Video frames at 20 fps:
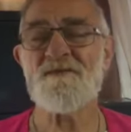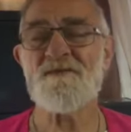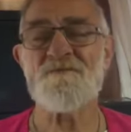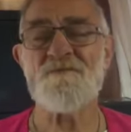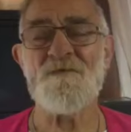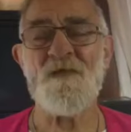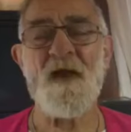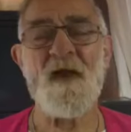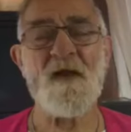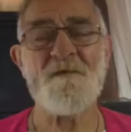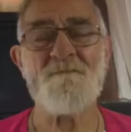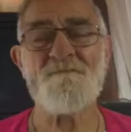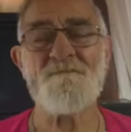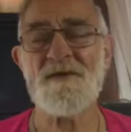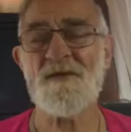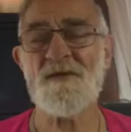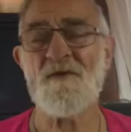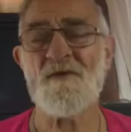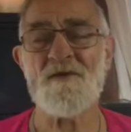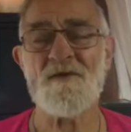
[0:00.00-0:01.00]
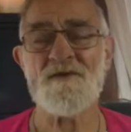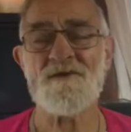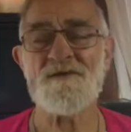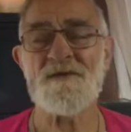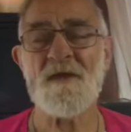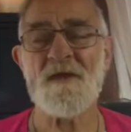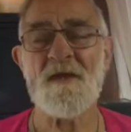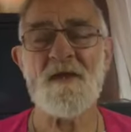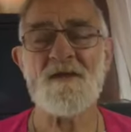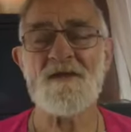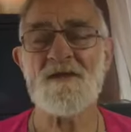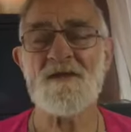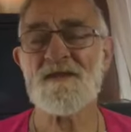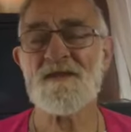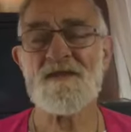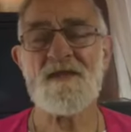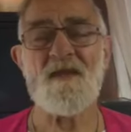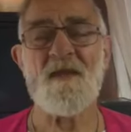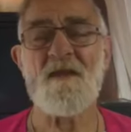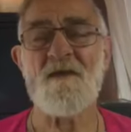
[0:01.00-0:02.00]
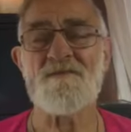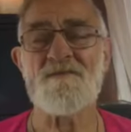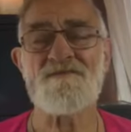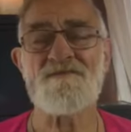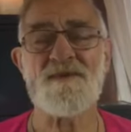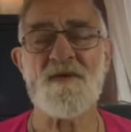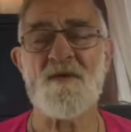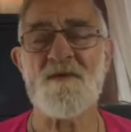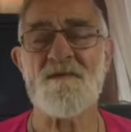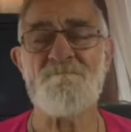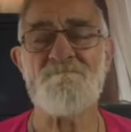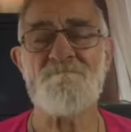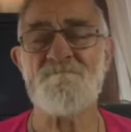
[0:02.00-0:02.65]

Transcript: far beyond this lifetime.